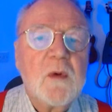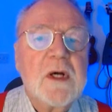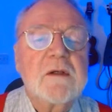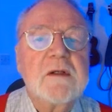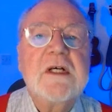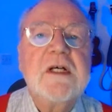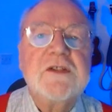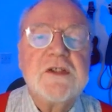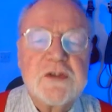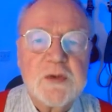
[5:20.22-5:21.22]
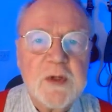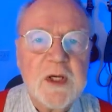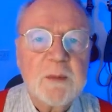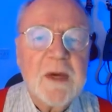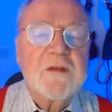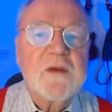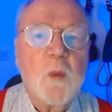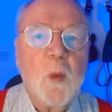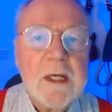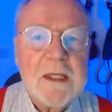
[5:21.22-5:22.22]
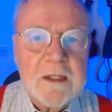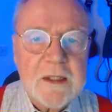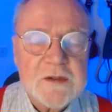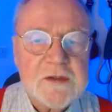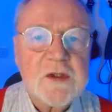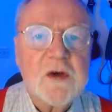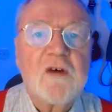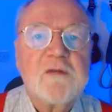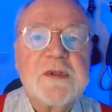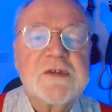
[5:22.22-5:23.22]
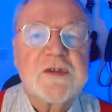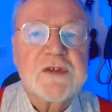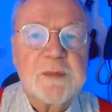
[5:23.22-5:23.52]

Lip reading: Well, she's talking about the willingness of Mr.